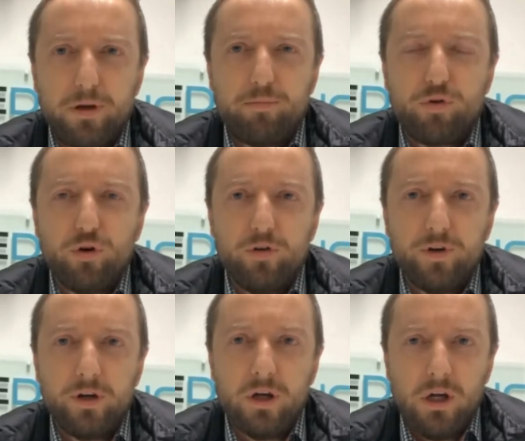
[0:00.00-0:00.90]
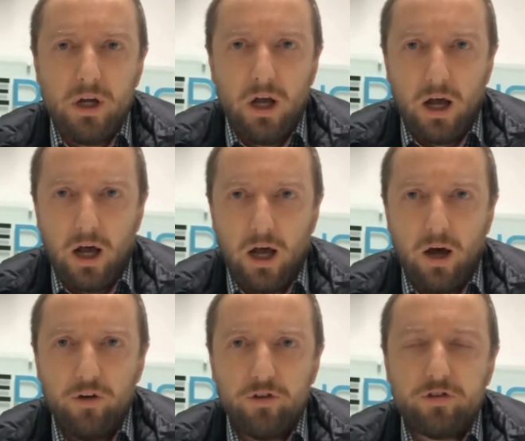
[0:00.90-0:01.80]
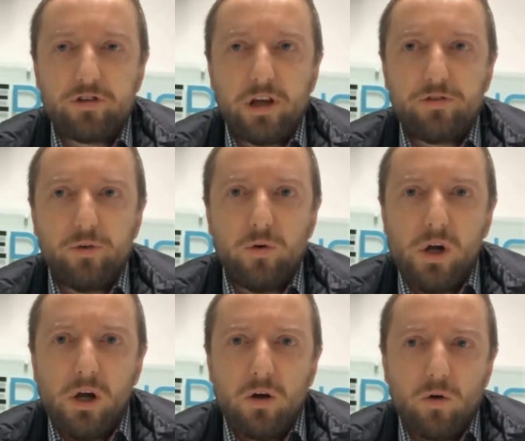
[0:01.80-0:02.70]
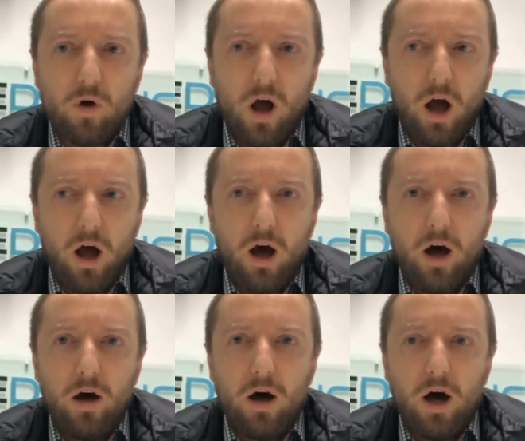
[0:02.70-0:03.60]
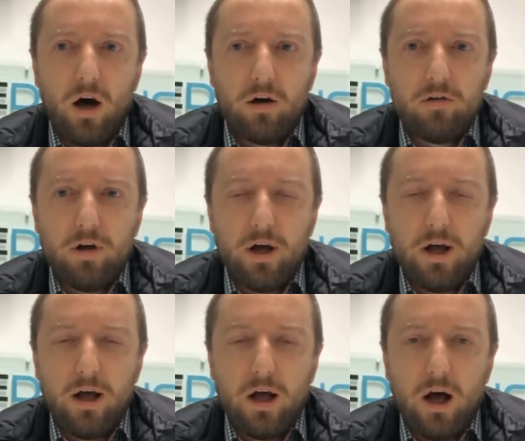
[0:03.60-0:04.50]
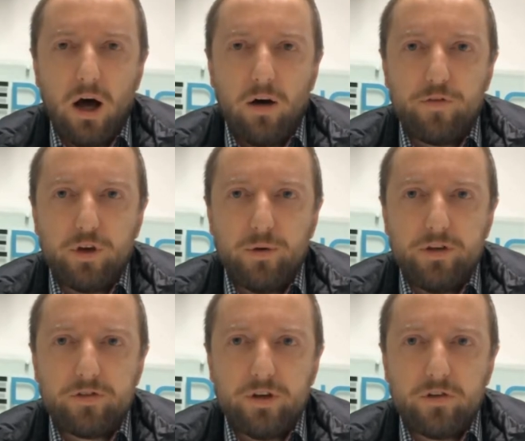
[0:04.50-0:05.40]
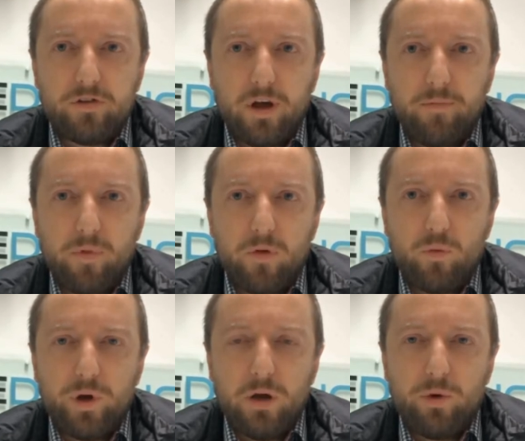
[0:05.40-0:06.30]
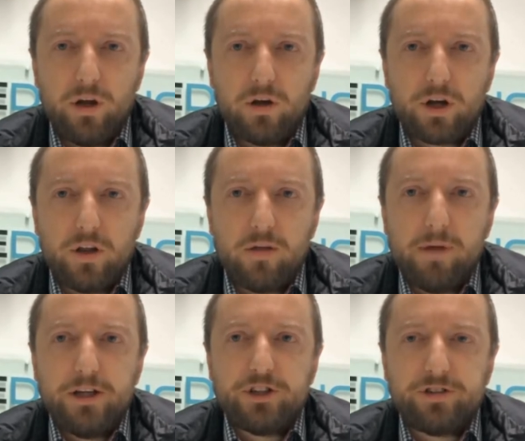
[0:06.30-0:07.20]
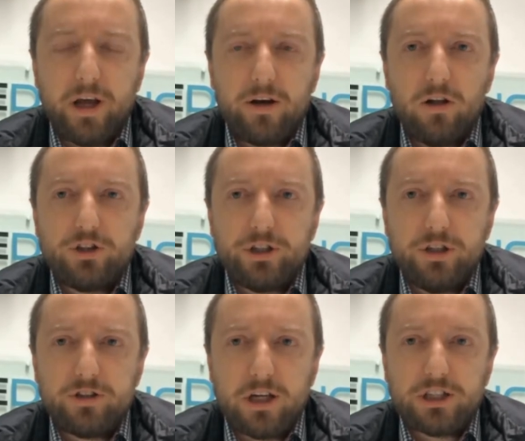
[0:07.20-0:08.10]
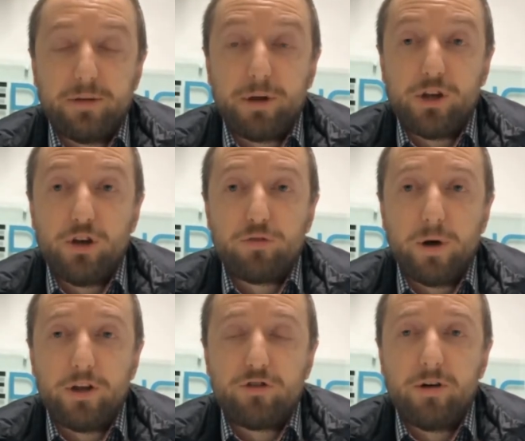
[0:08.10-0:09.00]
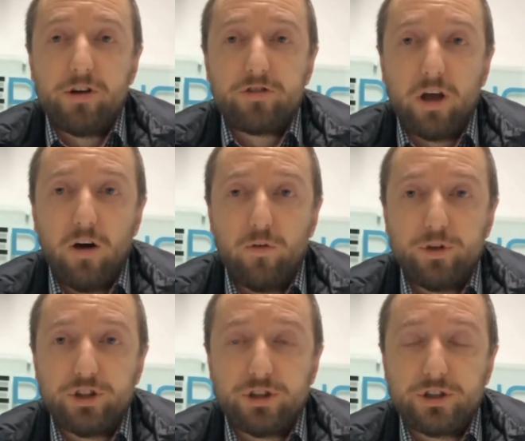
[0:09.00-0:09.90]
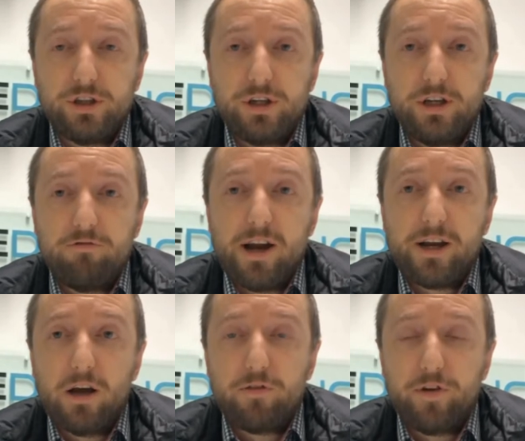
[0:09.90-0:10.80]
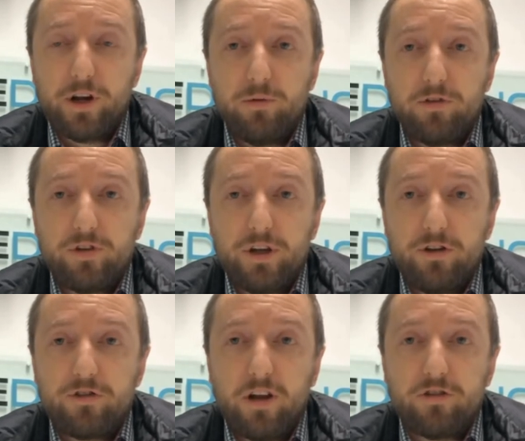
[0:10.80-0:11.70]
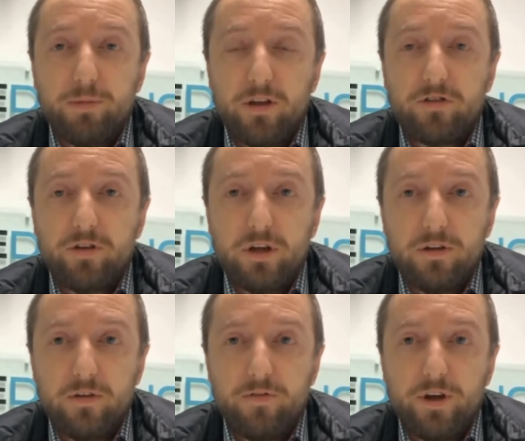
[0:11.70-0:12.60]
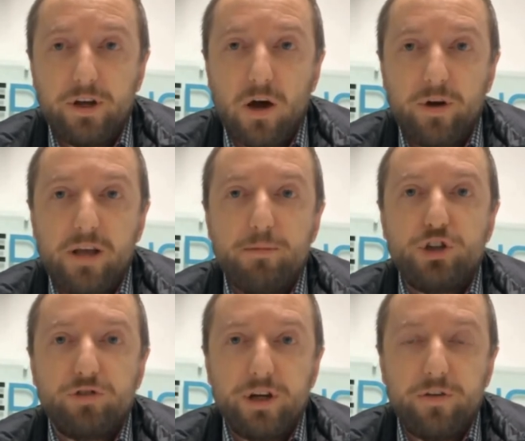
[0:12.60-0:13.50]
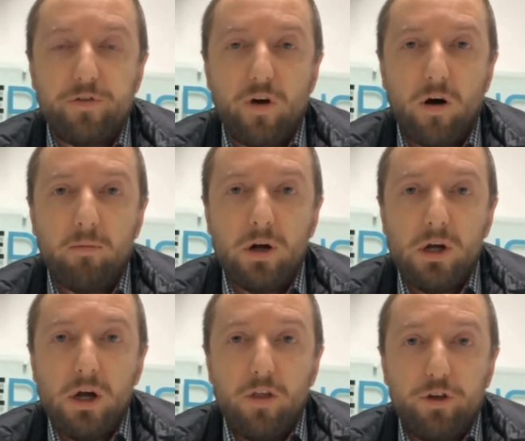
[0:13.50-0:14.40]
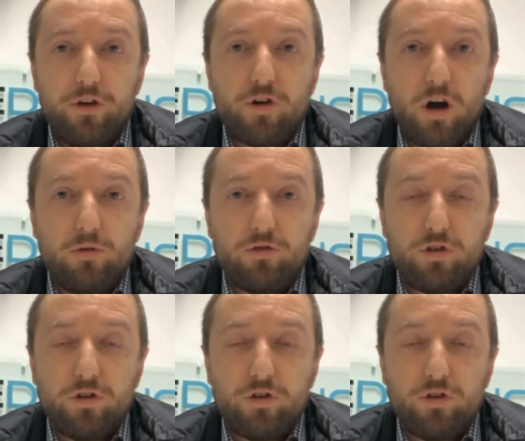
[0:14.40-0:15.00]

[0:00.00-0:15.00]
proven uh, unsuccessful our our uh, our view is that um, we we look at the major technology that's actually being used by the drone itself, which is the radio frequency that transmits the the video and imagery from the drone to the